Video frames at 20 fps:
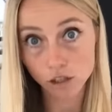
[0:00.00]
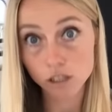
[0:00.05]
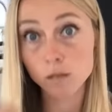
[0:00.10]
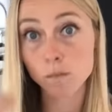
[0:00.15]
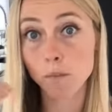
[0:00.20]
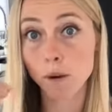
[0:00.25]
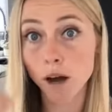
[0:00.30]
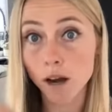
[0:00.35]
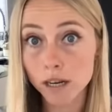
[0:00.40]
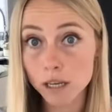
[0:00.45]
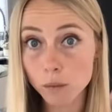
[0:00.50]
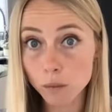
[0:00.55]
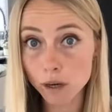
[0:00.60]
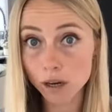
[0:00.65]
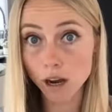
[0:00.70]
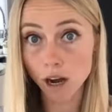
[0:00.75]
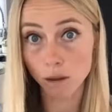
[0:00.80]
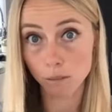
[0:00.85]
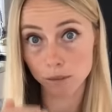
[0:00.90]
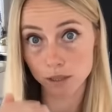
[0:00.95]
So it's body
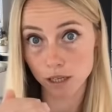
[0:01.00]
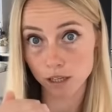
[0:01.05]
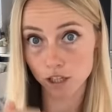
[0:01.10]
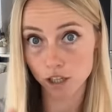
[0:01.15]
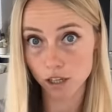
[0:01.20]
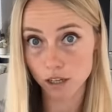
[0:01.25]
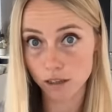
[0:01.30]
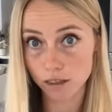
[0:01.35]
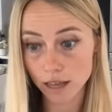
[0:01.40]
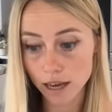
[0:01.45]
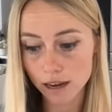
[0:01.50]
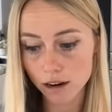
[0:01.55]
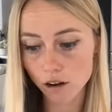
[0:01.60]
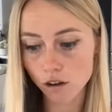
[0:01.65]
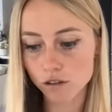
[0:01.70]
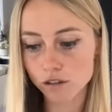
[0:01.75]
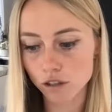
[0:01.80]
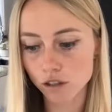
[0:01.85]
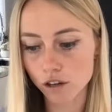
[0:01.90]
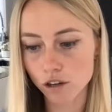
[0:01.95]
recomposition. That
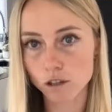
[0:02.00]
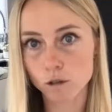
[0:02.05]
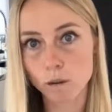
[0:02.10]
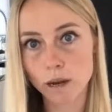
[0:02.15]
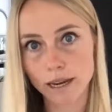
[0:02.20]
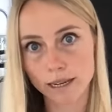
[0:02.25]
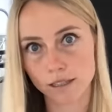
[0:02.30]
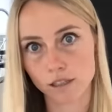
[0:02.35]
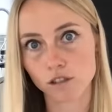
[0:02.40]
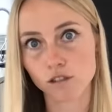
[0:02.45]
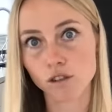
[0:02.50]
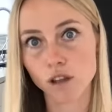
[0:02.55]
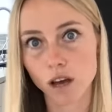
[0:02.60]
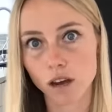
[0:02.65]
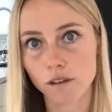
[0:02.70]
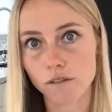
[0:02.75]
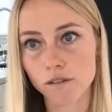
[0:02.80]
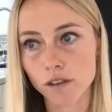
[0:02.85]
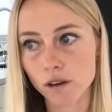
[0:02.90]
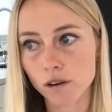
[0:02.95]
also goes back to a
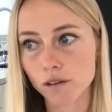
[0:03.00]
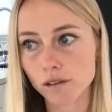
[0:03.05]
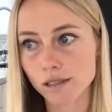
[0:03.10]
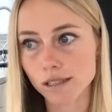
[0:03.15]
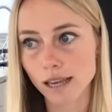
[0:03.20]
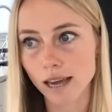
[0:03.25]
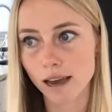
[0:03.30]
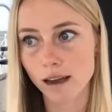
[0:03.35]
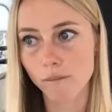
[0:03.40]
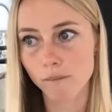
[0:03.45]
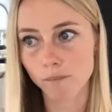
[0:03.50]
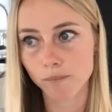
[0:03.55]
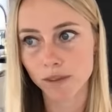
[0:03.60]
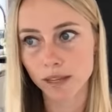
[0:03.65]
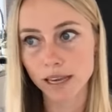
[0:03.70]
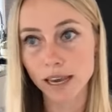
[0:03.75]
lot of those um,